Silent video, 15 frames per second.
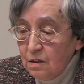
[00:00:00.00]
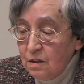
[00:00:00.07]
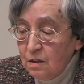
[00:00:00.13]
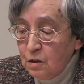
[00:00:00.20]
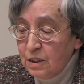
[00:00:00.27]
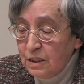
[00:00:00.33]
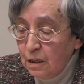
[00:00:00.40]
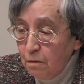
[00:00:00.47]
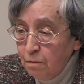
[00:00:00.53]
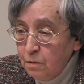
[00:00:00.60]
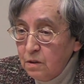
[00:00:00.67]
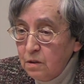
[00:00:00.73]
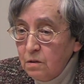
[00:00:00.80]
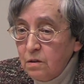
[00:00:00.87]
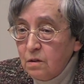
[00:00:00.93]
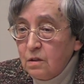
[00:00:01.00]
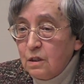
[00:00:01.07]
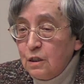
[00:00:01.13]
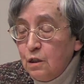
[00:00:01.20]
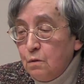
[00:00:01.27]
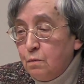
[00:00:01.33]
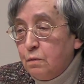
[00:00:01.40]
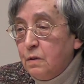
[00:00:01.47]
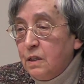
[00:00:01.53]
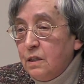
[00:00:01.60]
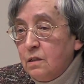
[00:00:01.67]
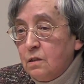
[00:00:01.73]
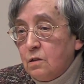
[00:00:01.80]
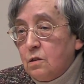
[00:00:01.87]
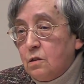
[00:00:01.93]
suffered the
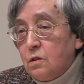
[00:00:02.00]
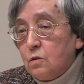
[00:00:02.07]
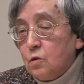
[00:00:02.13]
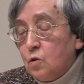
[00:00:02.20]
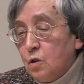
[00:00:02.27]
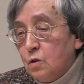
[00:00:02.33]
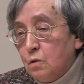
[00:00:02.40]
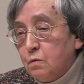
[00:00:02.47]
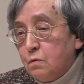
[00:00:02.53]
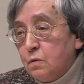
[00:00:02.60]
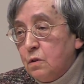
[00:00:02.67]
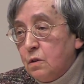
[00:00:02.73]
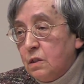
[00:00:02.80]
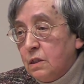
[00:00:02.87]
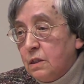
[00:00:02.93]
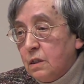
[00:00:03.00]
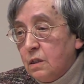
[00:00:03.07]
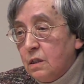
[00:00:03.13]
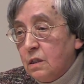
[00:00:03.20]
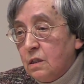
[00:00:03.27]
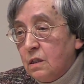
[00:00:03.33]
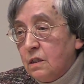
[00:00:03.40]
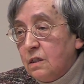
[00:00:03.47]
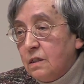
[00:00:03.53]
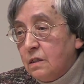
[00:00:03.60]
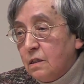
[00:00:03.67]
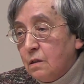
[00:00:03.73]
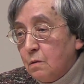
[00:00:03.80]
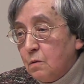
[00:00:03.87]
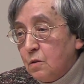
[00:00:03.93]
effects of the
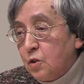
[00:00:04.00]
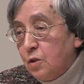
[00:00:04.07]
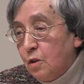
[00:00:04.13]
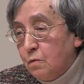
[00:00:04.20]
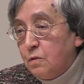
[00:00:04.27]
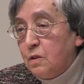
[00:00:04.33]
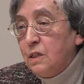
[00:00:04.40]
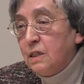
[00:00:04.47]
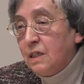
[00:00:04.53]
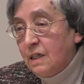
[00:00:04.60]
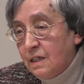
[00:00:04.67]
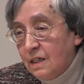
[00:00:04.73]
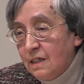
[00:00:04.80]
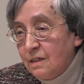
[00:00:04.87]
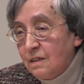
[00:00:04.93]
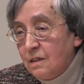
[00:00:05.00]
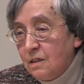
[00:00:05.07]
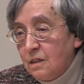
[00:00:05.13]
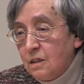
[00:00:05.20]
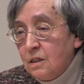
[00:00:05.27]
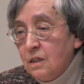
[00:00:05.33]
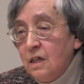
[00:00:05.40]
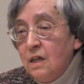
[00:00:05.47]
sovereign crisis.